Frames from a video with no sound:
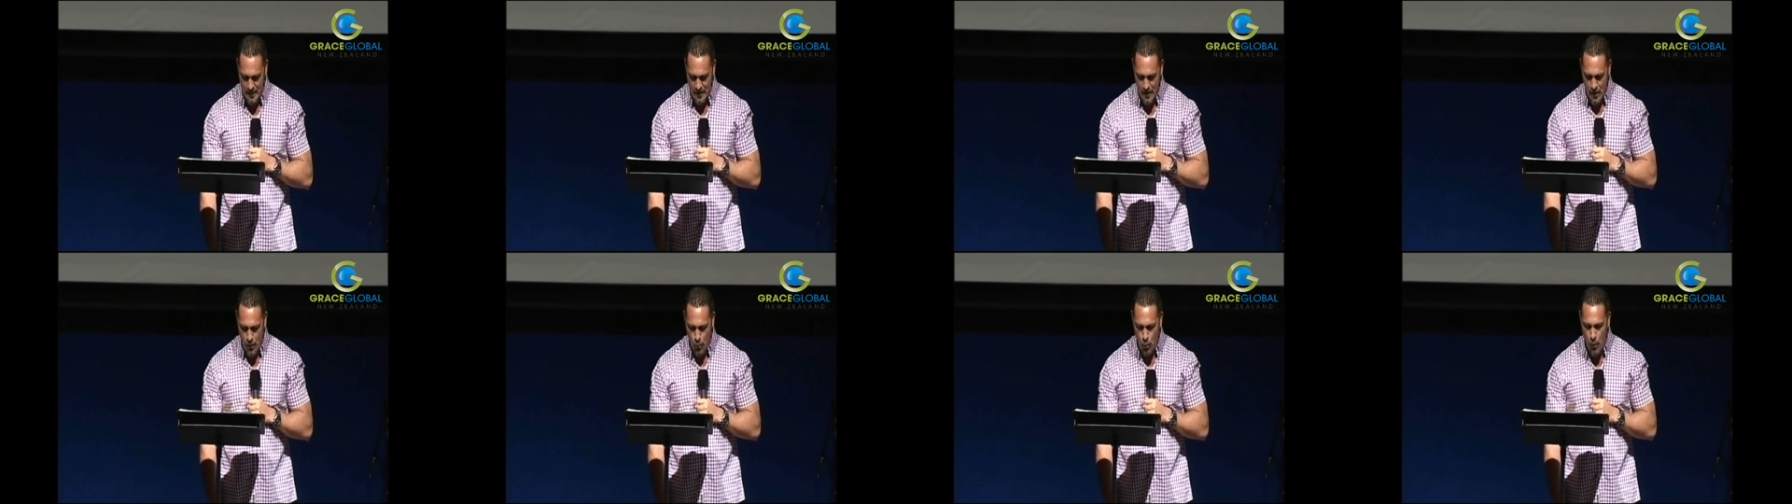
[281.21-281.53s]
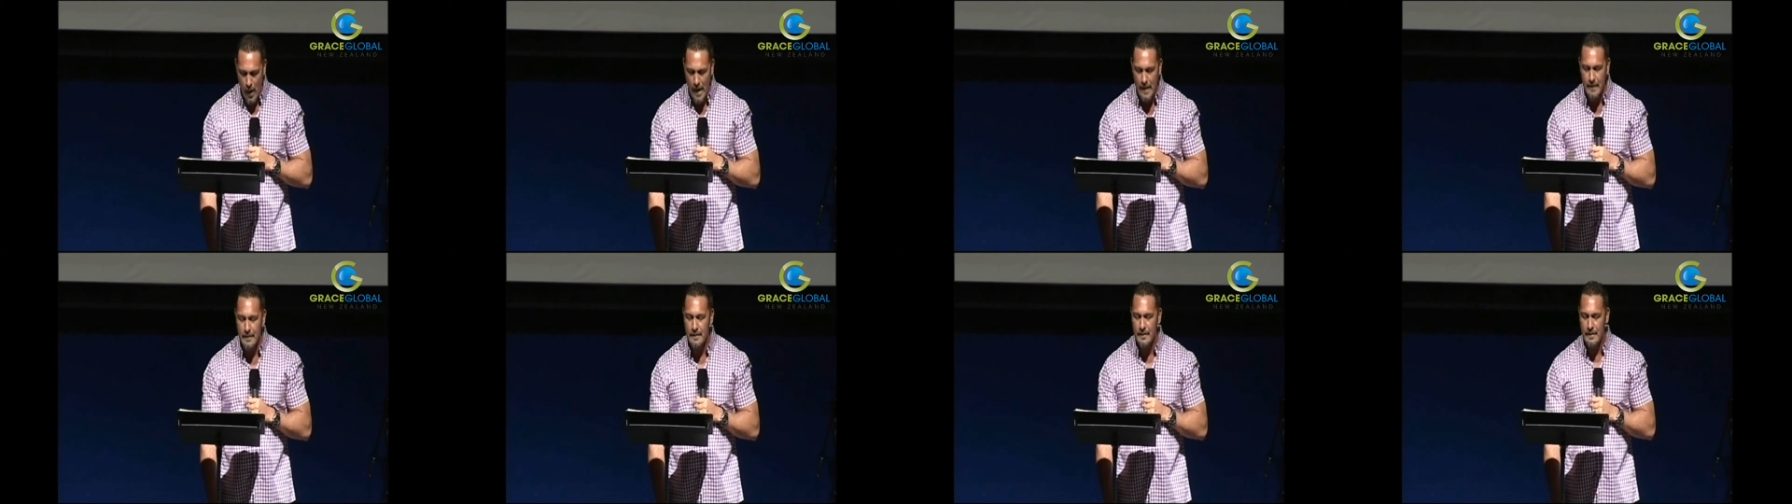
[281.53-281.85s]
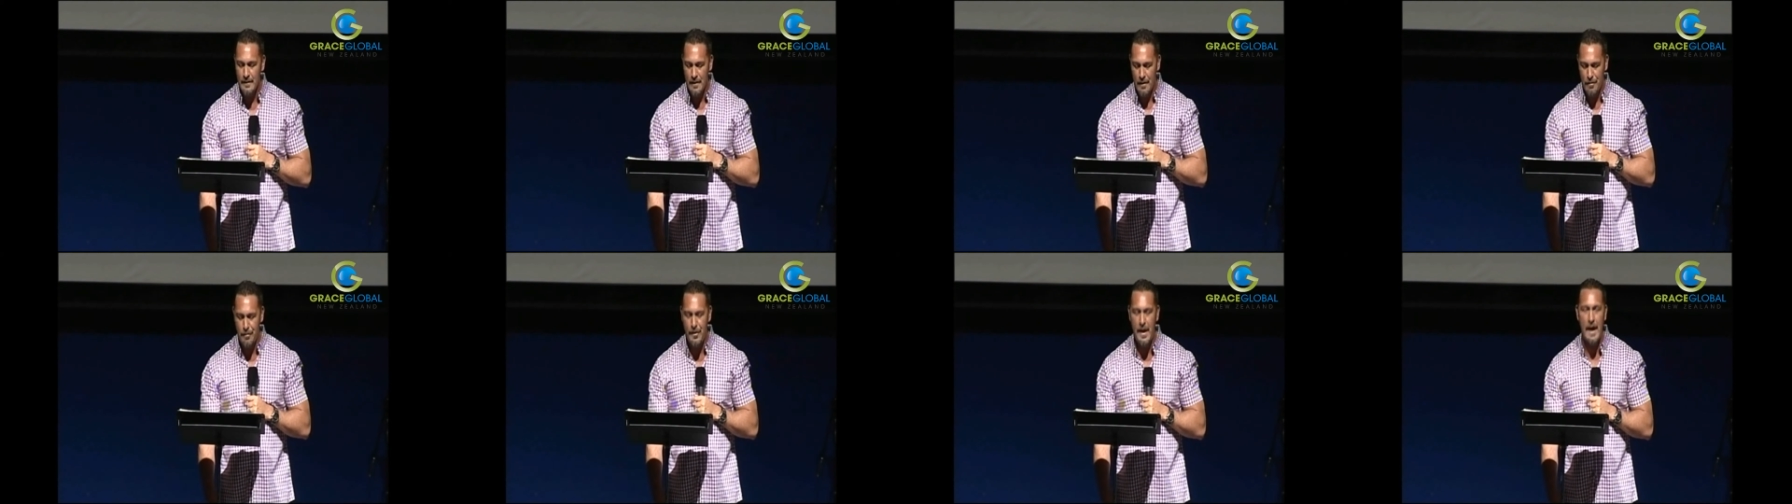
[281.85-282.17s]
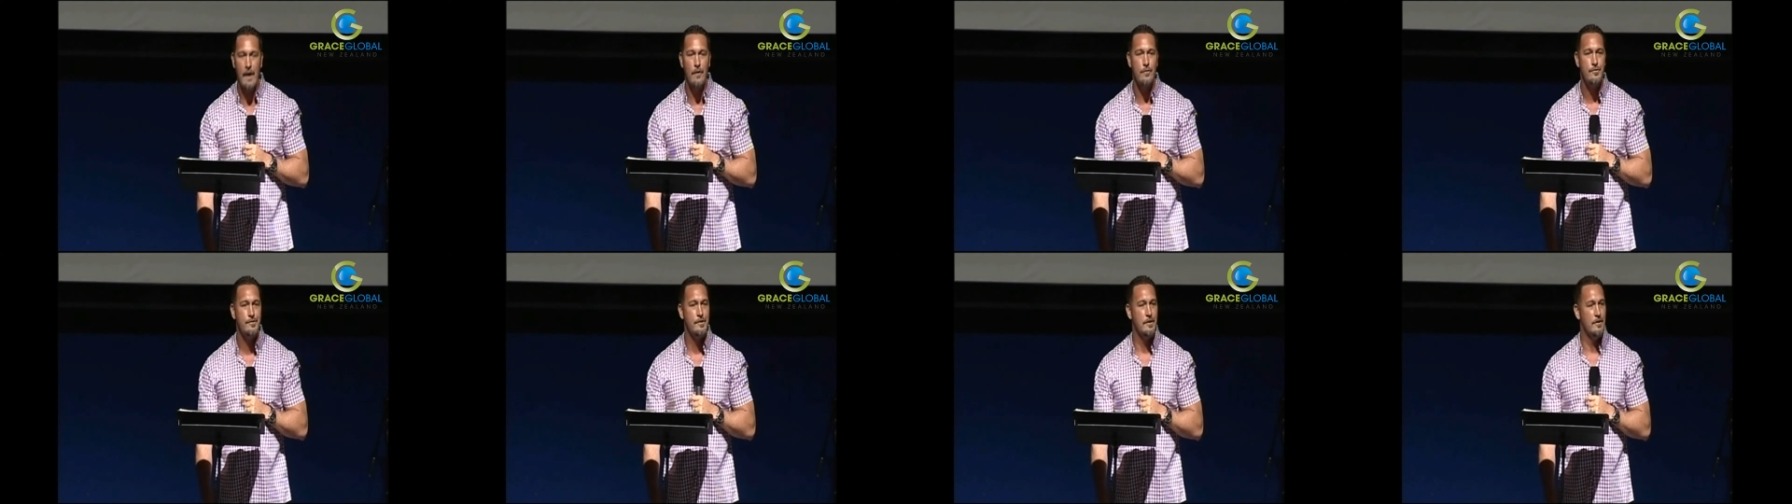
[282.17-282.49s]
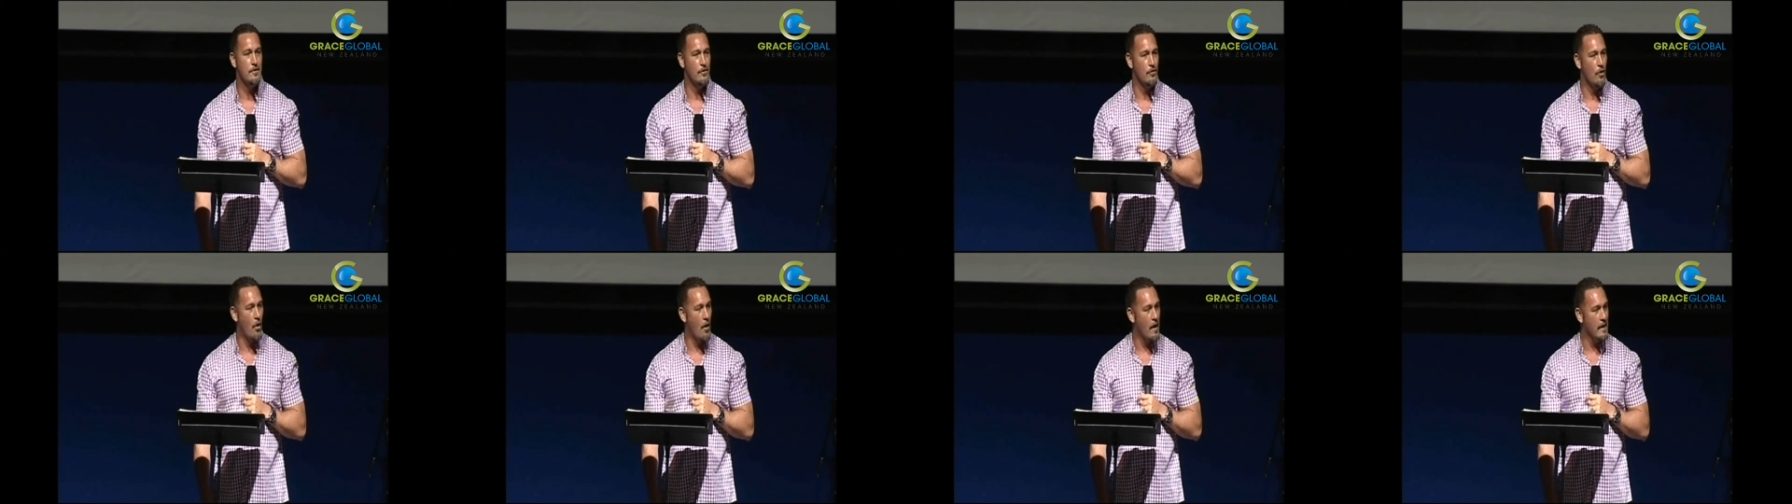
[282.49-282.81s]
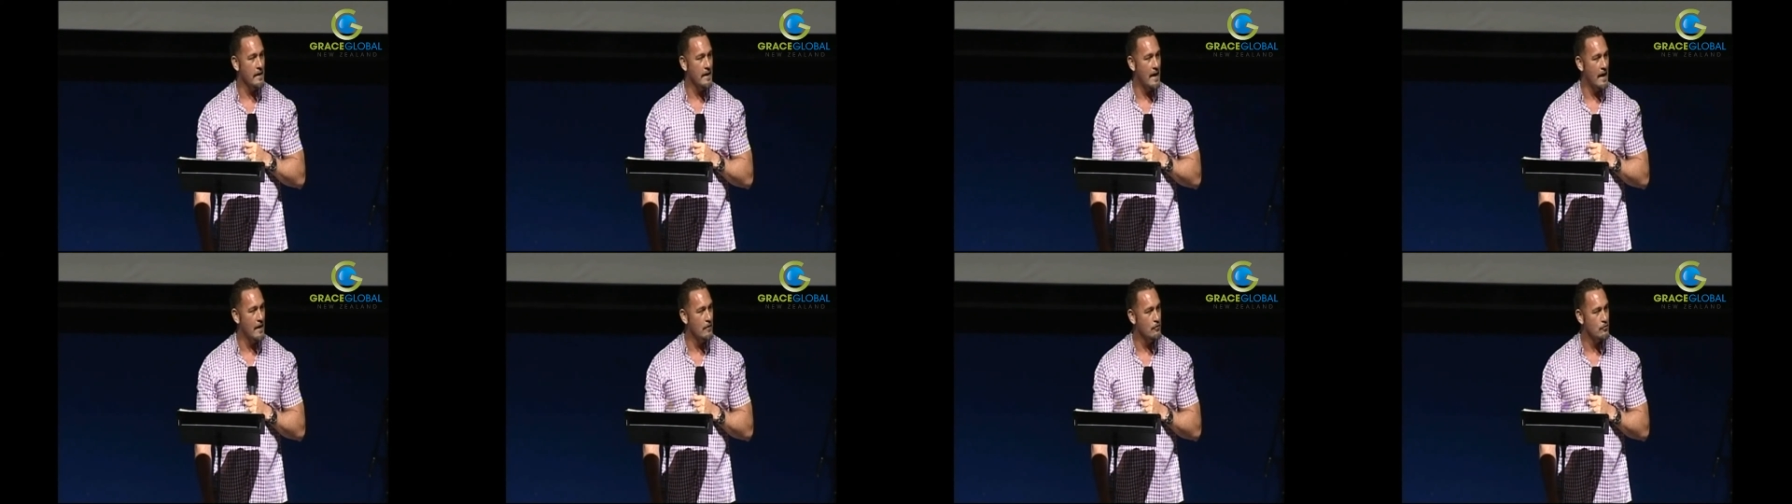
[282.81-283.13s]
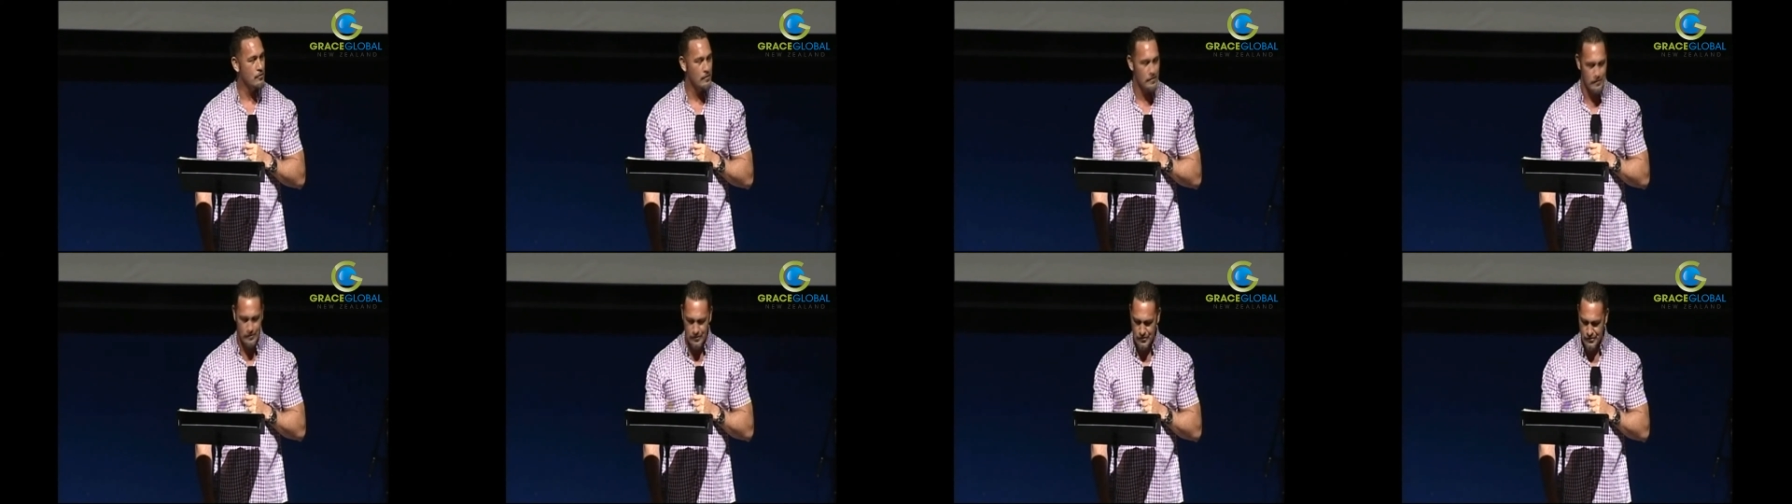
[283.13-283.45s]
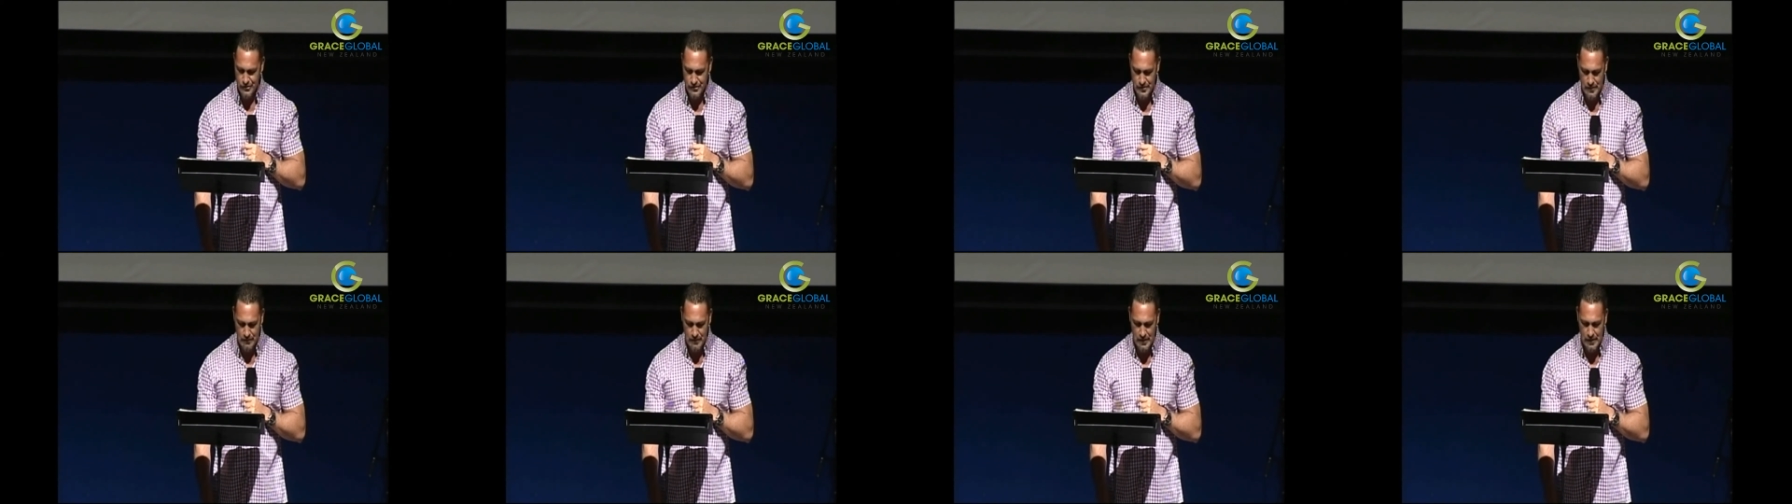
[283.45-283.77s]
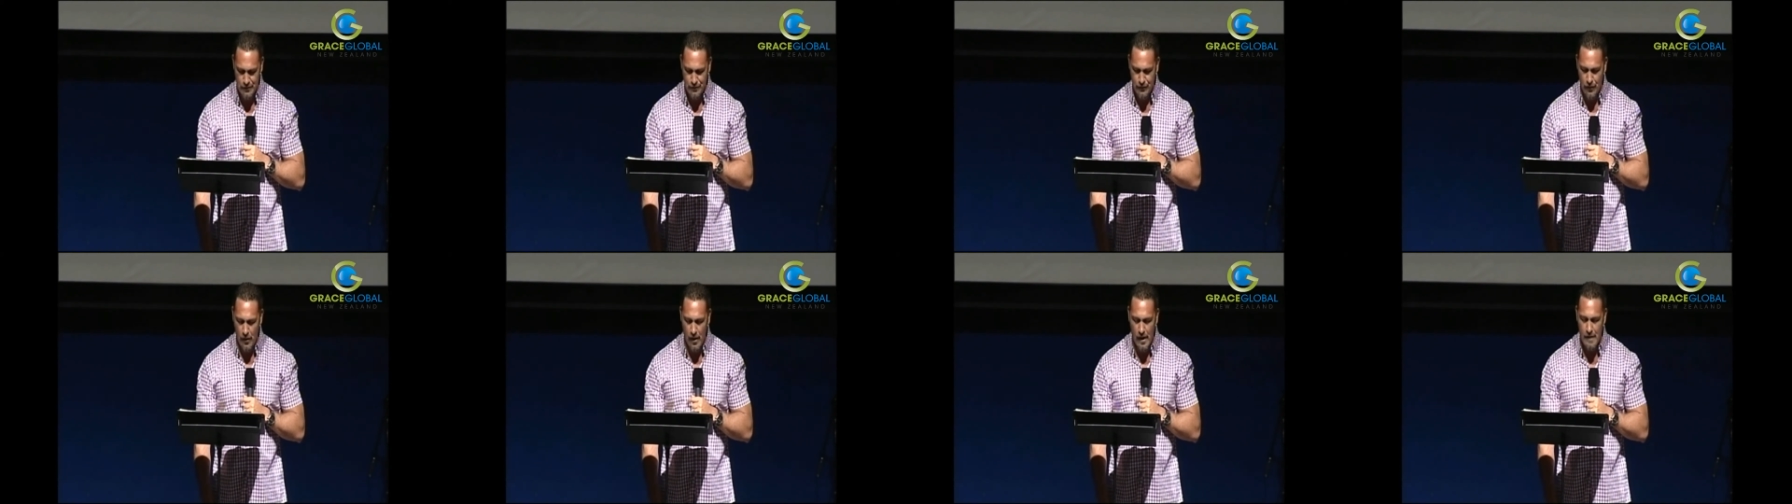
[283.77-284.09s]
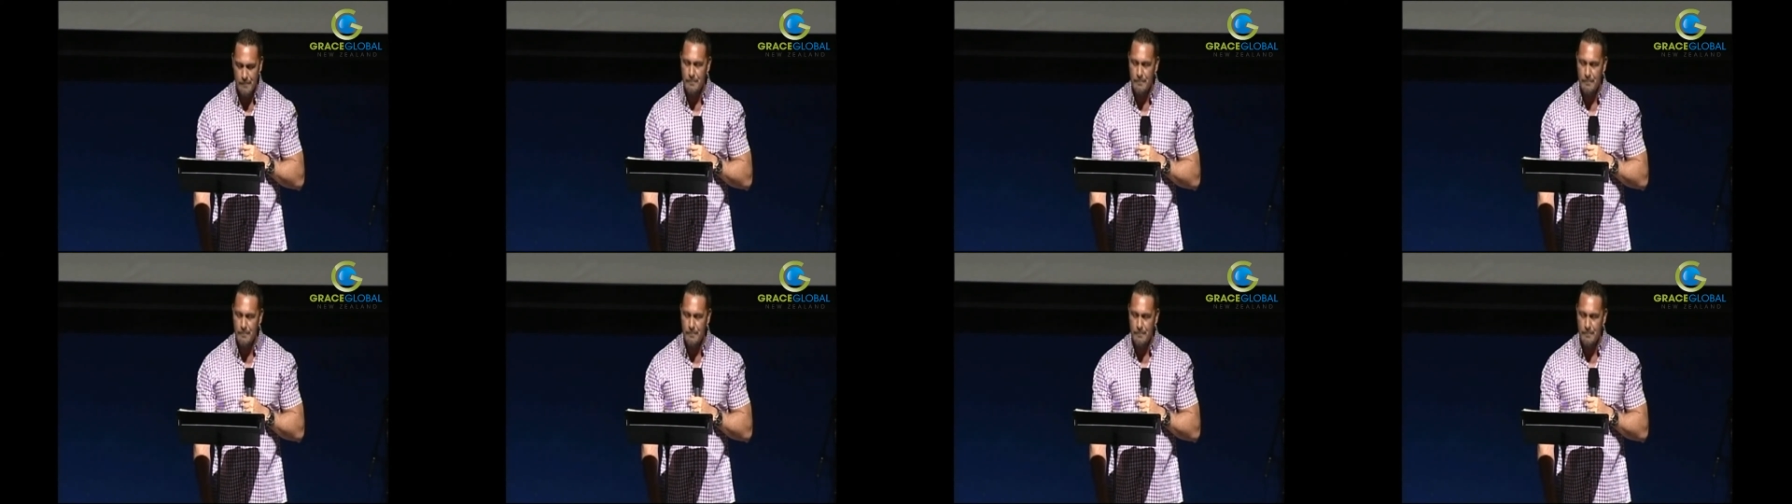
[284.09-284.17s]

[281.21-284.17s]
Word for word: 1,975